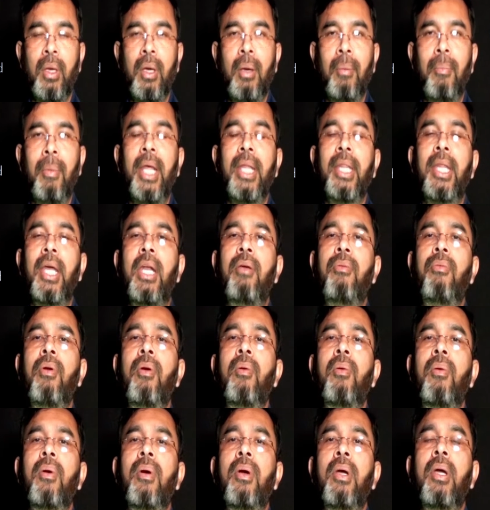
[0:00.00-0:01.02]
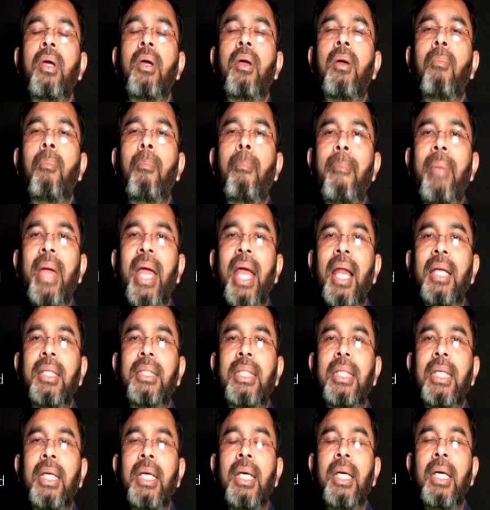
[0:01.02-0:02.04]
Meaning that if you build
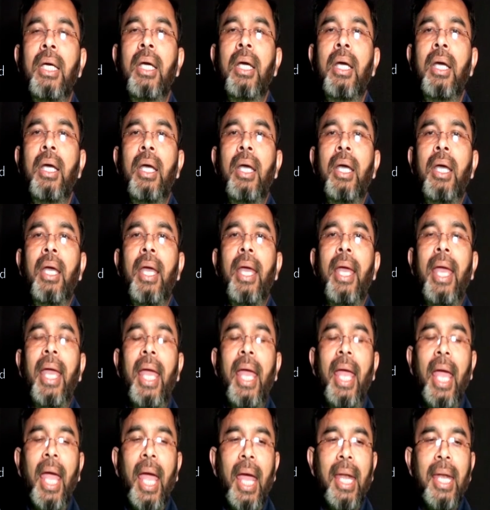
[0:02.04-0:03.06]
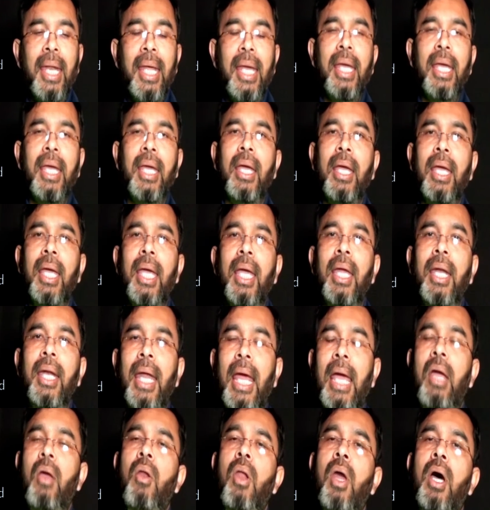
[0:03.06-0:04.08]
any
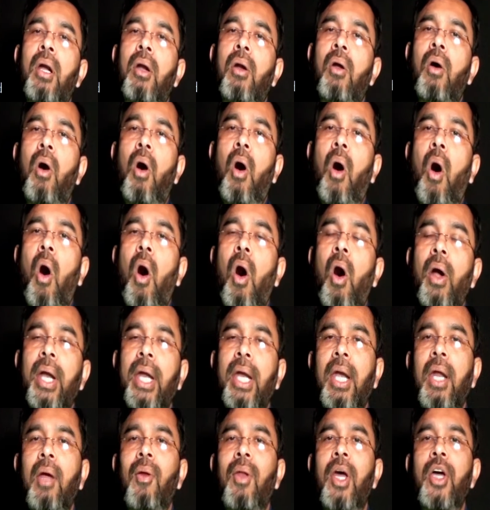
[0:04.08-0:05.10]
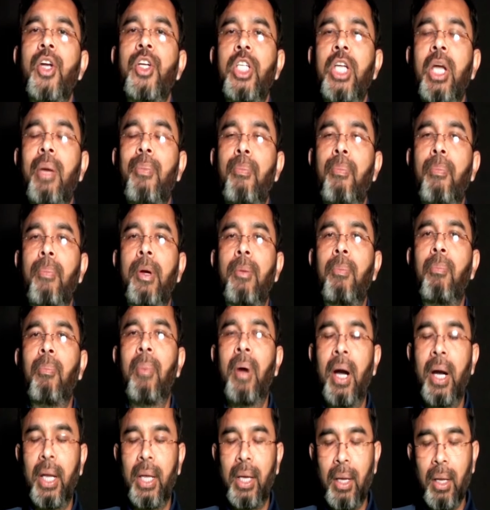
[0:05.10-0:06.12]
regular or irregular shaped
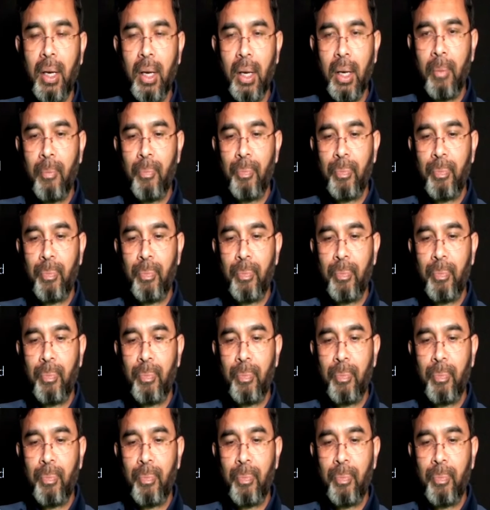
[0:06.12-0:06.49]
particle